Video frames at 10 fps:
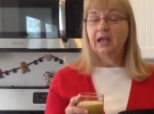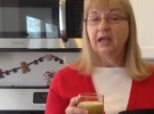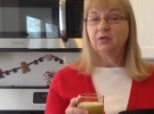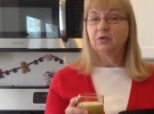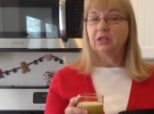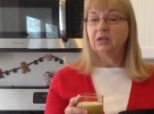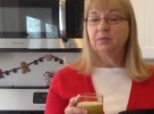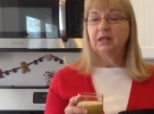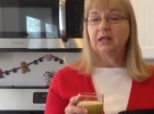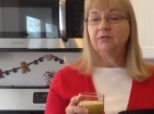and with
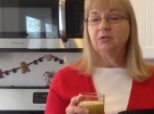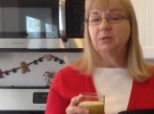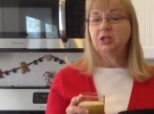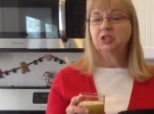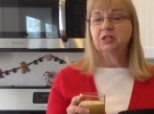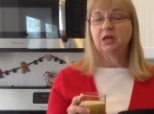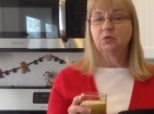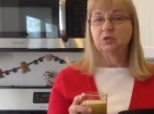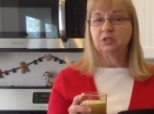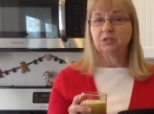keeping that inflammation down,
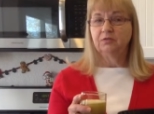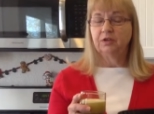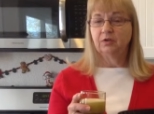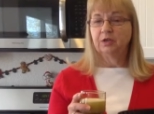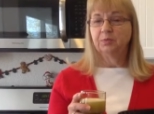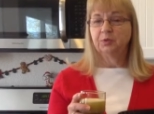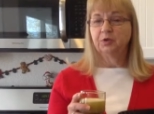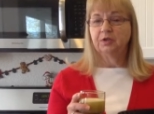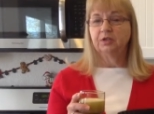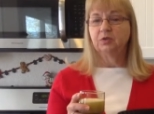which is very
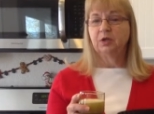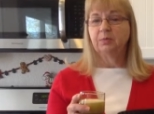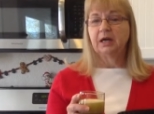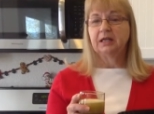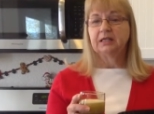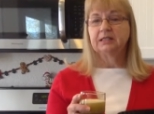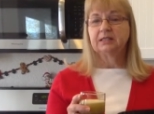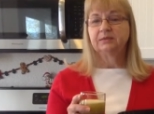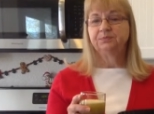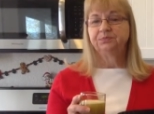important to our
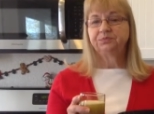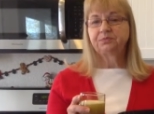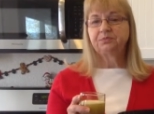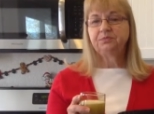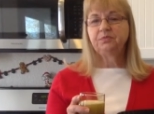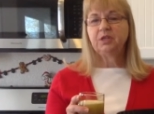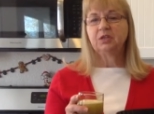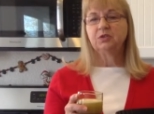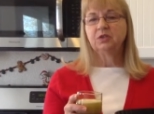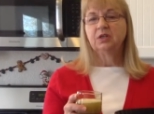bodies.
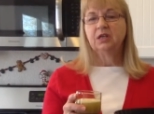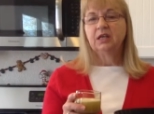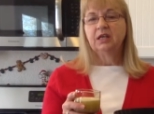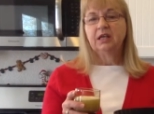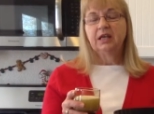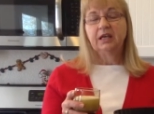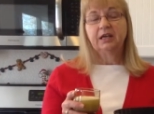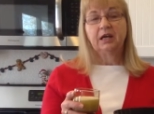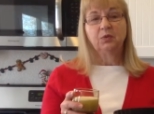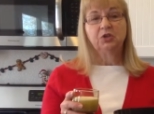And
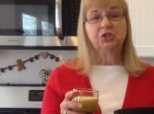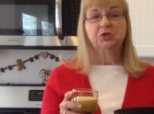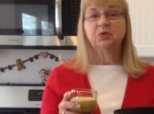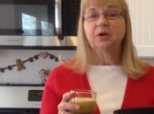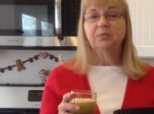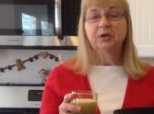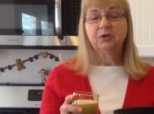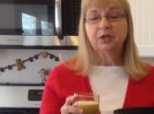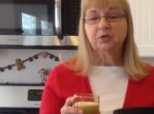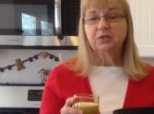I wish you a
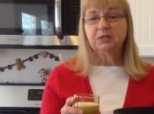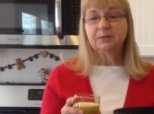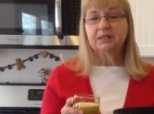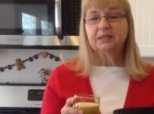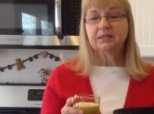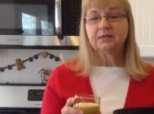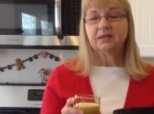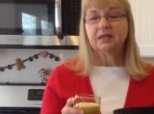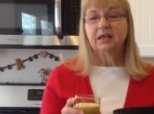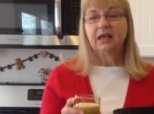Merry Christmas.
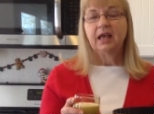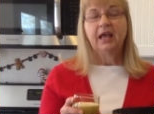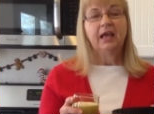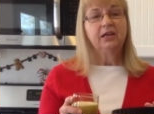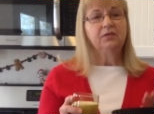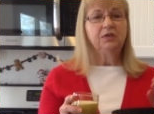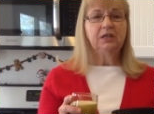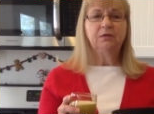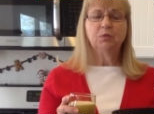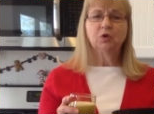And if you
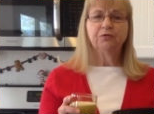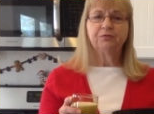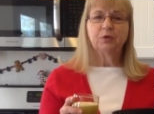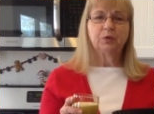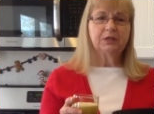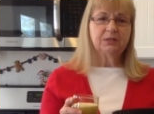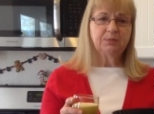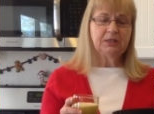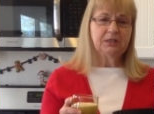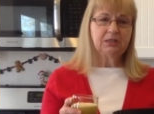need more
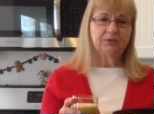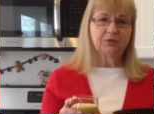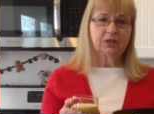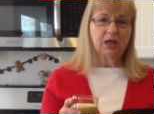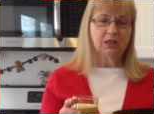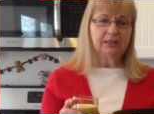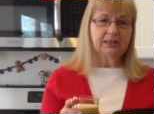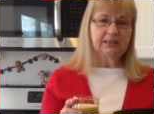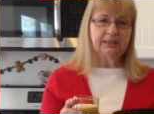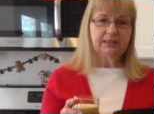recipes for the holiday
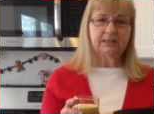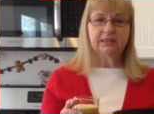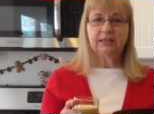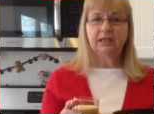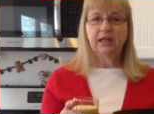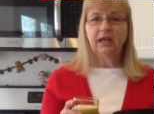season,